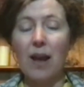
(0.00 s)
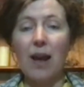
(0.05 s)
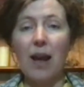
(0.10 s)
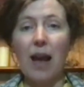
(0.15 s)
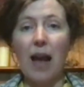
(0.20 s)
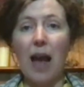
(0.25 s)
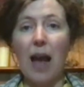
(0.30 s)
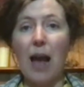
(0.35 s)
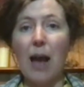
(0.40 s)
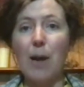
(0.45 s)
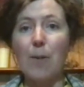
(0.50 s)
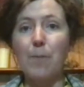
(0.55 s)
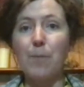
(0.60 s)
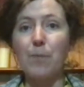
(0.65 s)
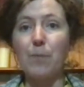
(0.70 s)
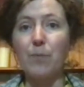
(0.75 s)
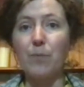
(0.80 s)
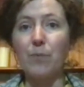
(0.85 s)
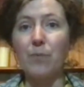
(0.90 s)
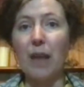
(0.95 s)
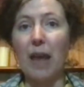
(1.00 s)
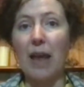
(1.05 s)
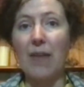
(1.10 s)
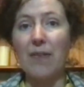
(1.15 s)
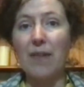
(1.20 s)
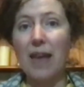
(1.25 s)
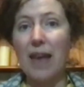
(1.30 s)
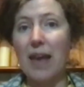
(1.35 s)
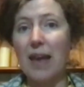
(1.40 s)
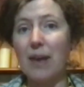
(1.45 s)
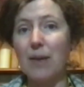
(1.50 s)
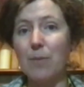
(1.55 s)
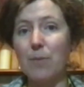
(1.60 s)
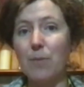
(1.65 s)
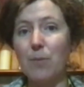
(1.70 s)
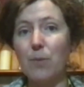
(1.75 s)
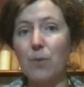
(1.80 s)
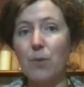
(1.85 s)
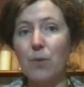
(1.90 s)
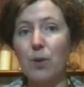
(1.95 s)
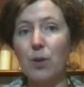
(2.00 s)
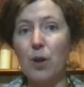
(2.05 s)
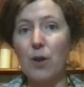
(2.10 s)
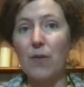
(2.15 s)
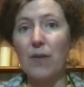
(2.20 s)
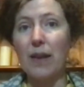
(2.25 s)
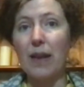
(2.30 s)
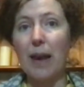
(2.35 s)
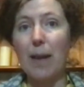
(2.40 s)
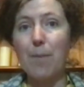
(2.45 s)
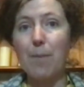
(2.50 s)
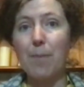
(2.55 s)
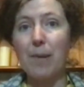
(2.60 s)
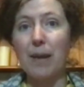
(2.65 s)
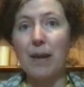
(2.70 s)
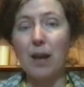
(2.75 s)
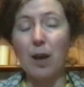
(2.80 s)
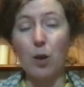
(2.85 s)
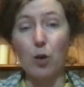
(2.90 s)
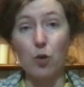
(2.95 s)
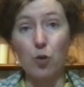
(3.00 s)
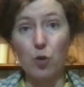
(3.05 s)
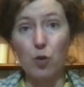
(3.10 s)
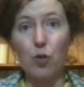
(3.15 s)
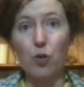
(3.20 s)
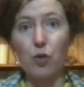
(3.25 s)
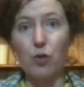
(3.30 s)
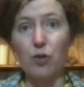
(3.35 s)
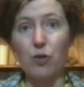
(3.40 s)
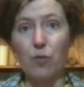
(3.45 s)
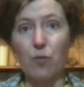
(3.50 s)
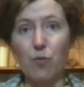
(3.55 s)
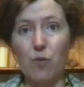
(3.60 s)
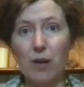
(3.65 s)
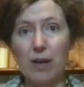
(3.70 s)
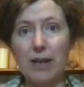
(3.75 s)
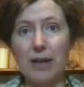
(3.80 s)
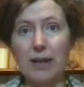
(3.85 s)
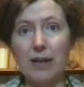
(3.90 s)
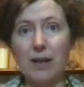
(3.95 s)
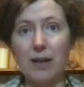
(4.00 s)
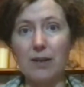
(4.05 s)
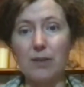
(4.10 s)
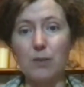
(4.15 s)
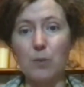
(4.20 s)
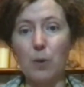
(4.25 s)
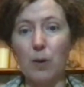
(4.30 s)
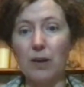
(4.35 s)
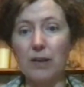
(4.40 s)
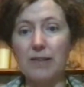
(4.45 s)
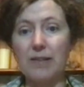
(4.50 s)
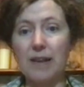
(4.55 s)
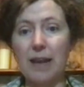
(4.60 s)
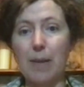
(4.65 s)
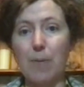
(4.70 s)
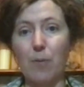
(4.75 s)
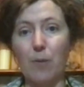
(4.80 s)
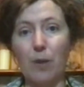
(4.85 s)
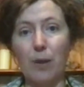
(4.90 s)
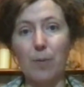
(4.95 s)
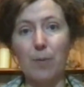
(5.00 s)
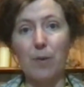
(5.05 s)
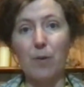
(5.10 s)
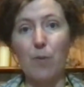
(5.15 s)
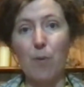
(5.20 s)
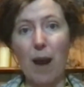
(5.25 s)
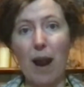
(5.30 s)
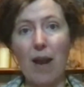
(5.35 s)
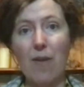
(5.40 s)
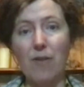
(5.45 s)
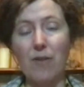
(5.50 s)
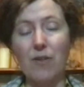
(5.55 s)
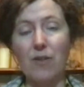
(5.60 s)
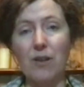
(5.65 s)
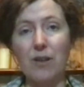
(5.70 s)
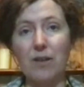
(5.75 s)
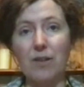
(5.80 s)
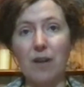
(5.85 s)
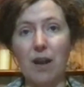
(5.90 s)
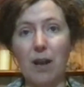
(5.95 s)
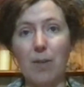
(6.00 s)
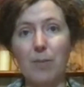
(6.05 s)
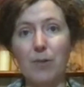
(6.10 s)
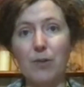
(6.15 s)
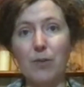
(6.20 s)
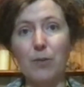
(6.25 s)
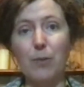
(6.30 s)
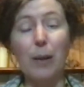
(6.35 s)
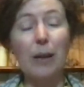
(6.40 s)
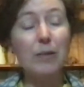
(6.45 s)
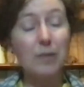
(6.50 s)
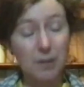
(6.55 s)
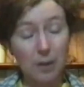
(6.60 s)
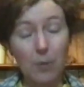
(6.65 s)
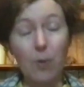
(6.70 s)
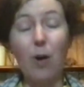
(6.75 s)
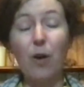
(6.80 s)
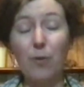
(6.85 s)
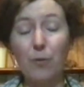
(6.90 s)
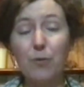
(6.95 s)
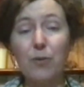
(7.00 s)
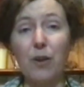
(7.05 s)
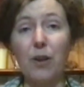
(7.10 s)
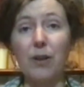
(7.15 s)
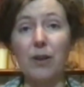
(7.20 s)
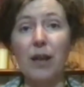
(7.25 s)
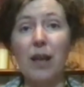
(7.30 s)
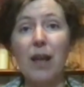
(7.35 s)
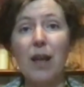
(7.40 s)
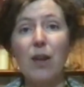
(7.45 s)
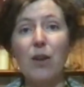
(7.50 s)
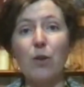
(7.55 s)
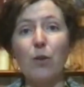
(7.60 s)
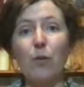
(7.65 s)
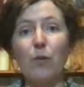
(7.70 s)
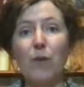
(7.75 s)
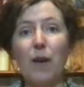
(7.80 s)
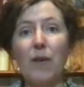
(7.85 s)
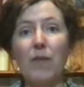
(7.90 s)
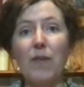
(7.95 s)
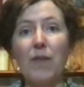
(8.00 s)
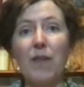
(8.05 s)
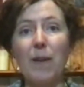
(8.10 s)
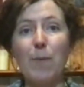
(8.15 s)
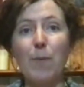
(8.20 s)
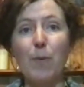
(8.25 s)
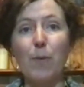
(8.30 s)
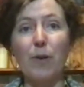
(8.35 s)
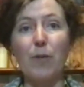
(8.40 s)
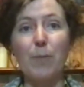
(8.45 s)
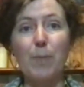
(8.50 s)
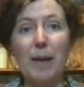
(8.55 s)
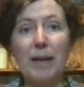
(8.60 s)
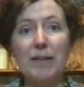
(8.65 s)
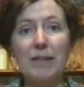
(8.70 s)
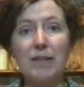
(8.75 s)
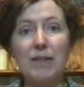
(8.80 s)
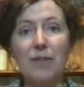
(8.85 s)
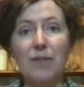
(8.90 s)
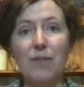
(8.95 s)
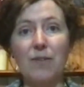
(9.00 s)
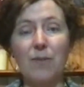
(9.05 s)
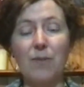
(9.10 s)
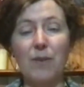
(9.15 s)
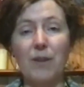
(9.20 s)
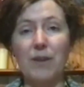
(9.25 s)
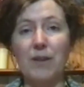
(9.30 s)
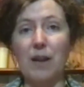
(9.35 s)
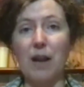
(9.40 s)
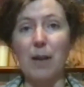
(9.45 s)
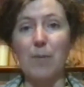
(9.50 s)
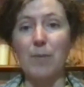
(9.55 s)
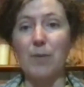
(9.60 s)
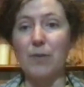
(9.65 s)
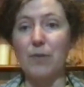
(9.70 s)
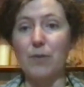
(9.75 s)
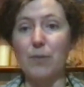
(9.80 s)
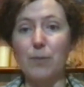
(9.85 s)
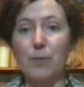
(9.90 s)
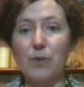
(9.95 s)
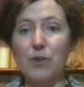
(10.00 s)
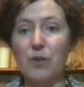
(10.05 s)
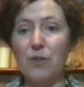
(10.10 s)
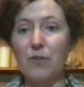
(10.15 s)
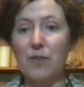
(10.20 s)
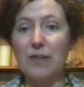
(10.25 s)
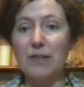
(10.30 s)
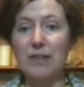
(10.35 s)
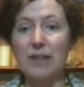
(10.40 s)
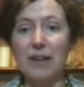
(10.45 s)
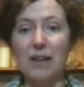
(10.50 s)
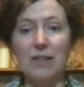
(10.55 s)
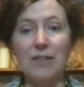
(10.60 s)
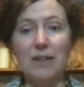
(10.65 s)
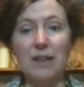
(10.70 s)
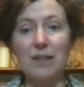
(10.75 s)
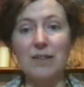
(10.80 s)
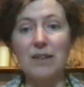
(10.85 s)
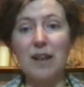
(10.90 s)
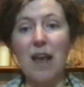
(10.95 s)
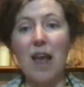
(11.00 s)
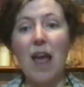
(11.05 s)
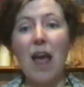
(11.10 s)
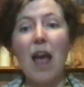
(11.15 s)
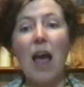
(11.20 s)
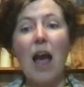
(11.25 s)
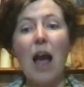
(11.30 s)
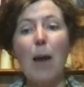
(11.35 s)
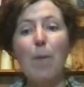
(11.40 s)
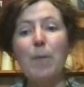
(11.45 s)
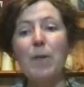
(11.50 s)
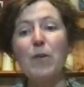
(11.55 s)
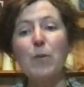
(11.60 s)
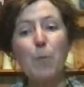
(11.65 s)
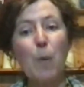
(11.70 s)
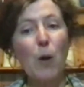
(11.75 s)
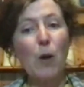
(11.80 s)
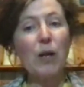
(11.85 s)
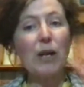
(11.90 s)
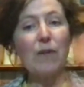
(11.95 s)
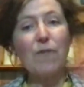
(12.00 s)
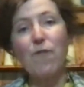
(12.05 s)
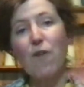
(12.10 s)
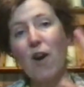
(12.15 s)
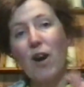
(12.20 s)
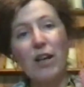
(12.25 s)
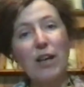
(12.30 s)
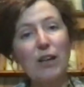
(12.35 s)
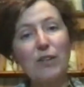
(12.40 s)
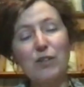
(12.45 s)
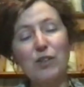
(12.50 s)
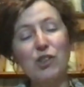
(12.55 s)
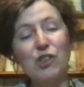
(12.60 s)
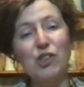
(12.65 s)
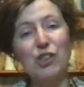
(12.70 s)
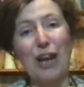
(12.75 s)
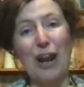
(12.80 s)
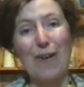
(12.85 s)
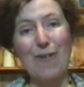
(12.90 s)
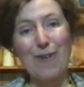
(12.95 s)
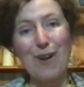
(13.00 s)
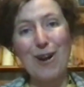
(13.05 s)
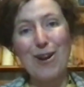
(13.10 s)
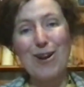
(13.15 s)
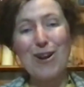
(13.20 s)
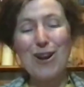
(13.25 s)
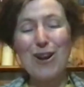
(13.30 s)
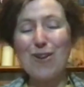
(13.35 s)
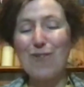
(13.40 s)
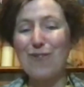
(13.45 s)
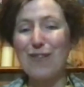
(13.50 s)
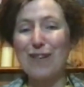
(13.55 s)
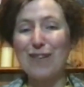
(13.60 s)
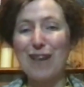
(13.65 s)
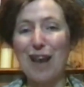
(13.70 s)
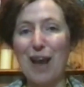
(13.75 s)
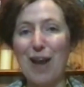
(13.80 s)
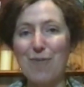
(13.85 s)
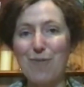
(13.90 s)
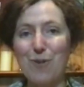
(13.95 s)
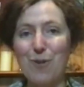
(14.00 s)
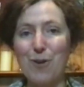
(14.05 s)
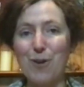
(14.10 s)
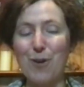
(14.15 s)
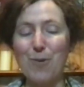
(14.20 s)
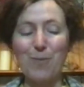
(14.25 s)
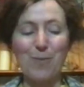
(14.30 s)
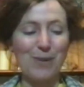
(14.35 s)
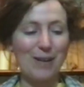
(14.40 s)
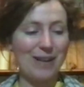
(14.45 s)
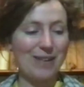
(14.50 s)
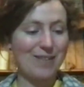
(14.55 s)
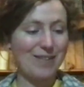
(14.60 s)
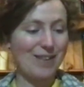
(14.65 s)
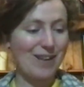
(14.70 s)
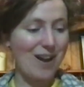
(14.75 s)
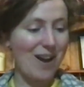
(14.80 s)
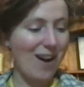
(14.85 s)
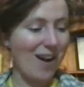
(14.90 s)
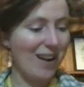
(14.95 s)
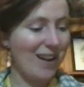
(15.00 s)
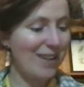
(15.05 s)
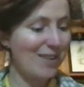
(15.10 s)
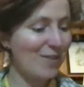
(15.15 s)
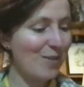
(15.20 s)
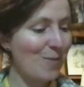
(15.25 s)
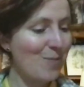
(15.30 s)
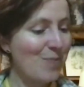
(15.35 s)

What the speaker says: And they can be a good, really nice quality emerald can be rarer than a diamond as well. So often you'll find that they're more expensive than diamonds, which is fascinating, isn't it? Happy Sparkly Friday to Sharon. Lovely to have your company tonight.